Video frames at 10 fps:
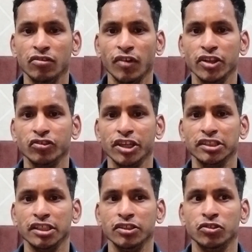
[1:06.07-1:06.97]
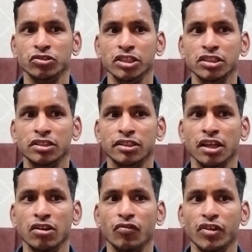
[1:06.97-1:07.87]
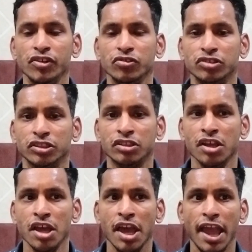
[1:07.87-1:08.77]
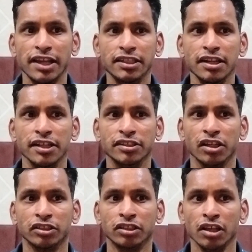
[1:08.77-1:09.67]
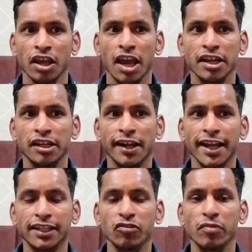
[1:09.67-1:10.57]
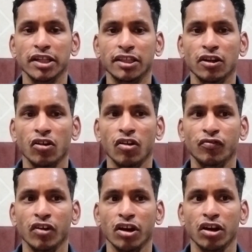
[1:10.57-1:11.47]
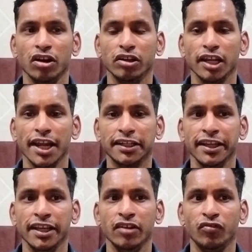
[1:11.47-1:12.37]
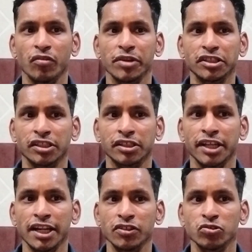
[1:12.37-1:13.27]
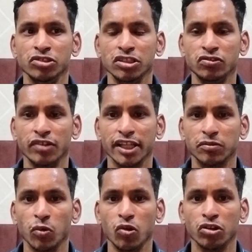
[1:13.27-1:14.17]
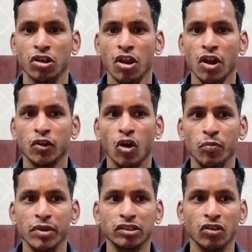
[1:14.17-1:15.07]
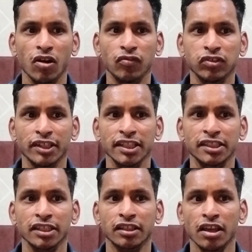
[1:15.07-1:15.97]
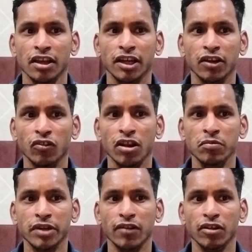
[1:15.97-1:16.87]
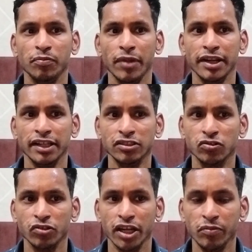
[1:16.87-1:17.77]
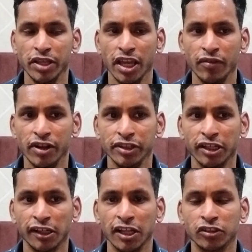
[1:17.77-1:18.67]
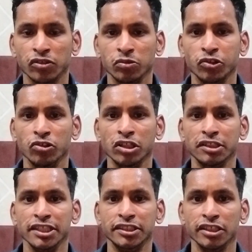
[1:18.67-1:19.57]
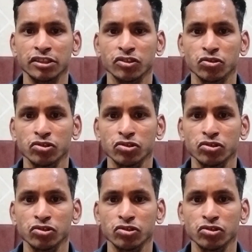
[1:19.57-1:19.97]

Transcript: of education often uses action research, an interactive method of collecting information that uses to explore topics of teaching, curriculum development and student behavior in the classroom. So the teachers